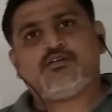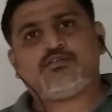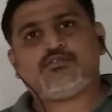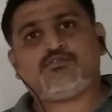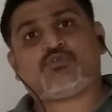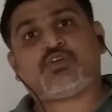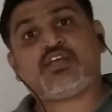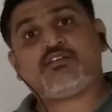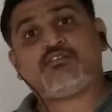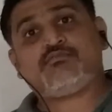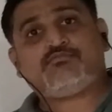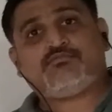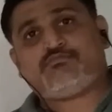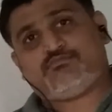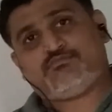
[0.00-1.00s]
You can
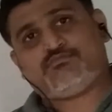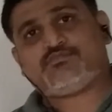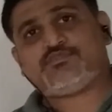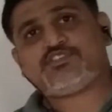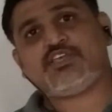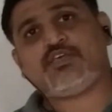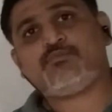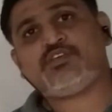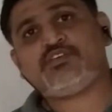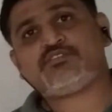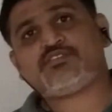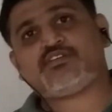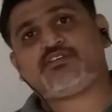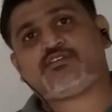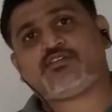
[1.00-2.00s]
say me,
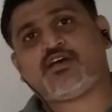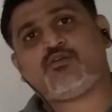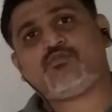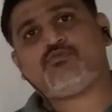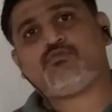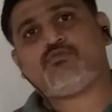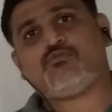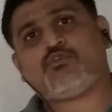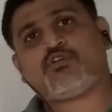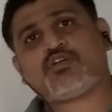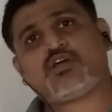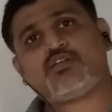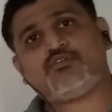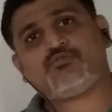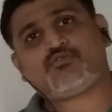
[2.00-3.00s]
sir, what
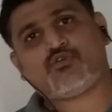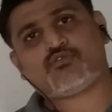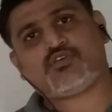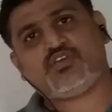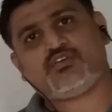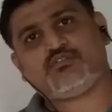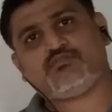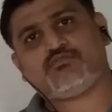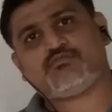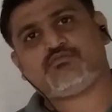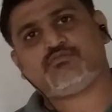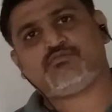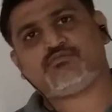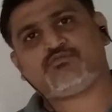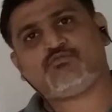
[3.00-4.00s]
are you talking?
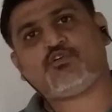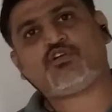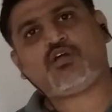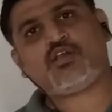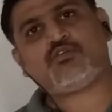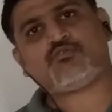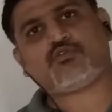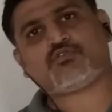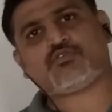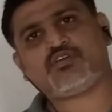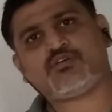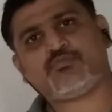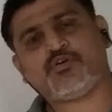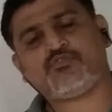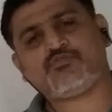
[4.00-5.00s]
What are you talking
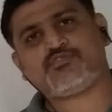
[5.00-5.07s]
about?